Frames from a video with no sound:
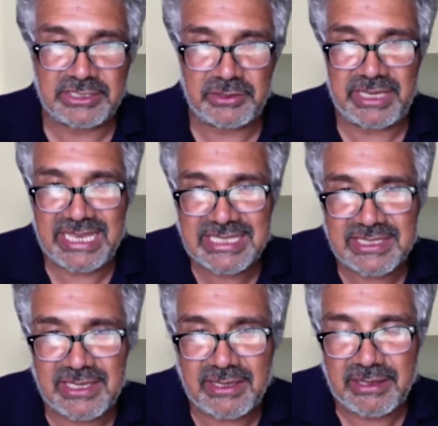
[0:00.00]
So it is
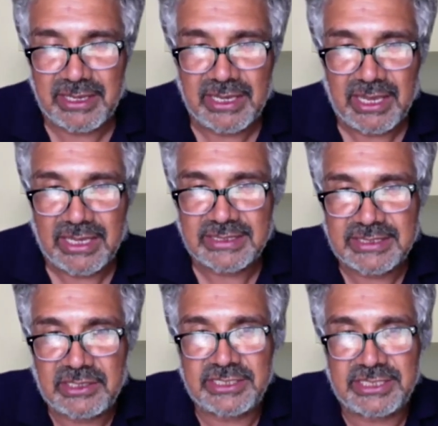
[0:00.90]
a, a
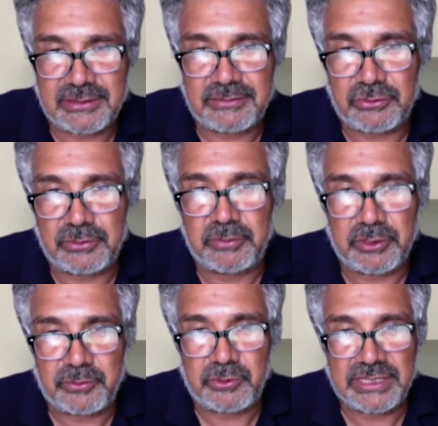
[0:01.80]
starter for a
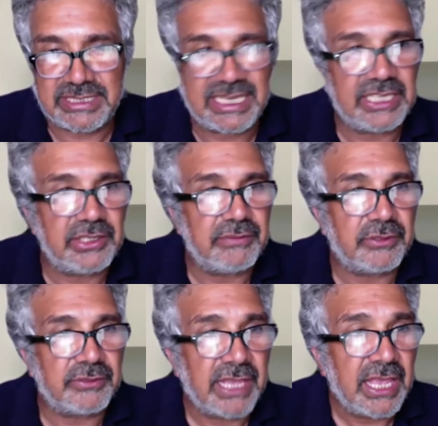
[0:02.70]
blueprint to get you involved.